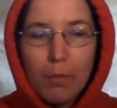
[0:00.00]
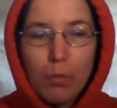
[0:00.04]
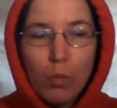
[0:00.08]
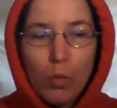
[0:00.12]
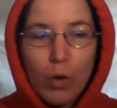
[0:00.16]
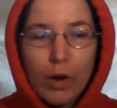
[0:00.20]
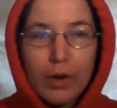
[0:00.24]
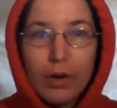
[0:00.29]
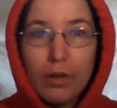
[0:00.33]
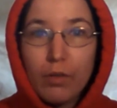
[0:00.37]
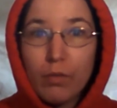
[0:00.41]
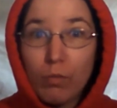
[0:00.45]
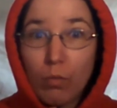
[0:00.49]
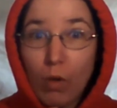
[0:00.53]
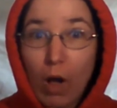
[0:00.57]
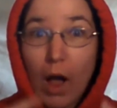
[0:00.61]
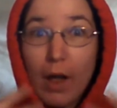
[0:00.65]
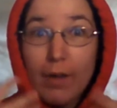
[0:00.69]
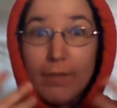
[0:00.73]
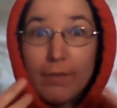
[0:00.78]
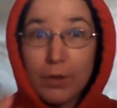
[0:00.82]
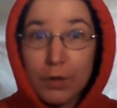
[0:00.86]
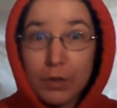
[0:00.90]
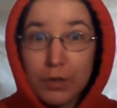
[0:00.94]
when
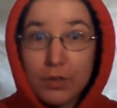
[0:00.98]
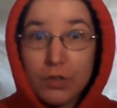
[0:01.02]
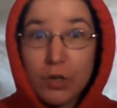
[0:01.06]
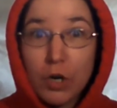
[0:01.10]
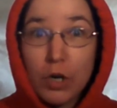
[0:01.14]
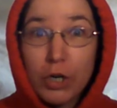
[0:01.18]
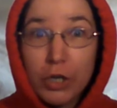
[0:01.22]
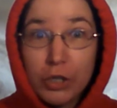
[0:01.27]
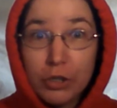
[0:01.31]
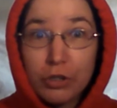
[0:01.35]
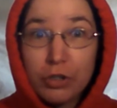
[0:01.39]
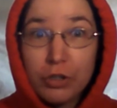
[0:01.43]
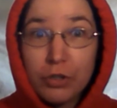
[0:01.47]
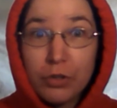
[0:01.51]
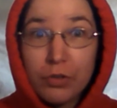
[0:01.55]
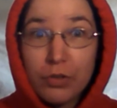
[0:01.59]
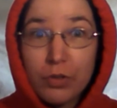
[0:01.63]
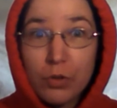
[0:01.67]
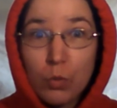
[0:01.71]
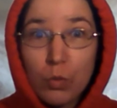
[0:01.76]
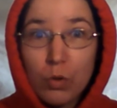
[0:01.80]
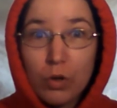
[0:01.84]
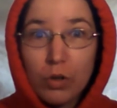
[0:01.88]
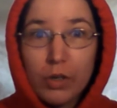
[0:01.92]
I first start
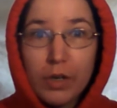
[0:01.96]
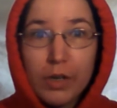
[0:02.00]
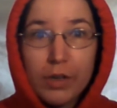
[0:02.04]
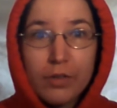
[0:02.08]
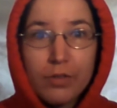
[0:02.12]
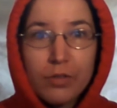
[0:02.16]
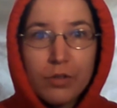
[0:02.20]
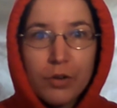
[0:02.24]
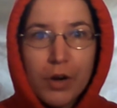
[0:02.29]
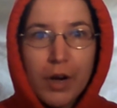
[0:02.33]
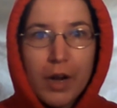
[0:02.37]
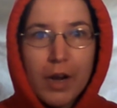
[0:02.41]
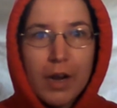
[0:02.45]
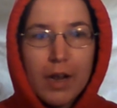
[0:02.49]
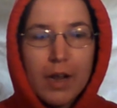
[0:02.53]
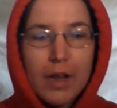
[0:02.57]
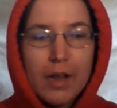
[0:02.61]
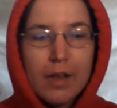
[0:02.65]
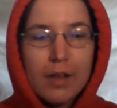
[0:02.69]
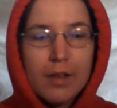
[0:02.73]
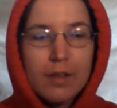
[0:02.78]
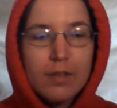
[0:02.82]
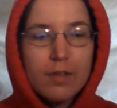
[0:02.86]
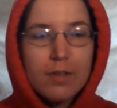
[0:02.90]
introducing world history,
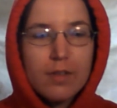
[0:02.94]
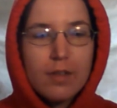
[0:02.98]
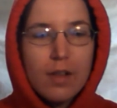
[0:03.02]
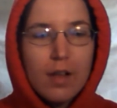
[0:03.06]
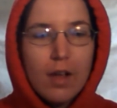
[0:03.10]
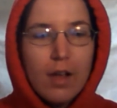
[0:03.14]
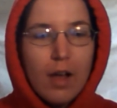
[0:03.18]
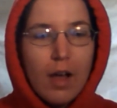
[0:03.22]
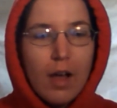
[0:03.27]
is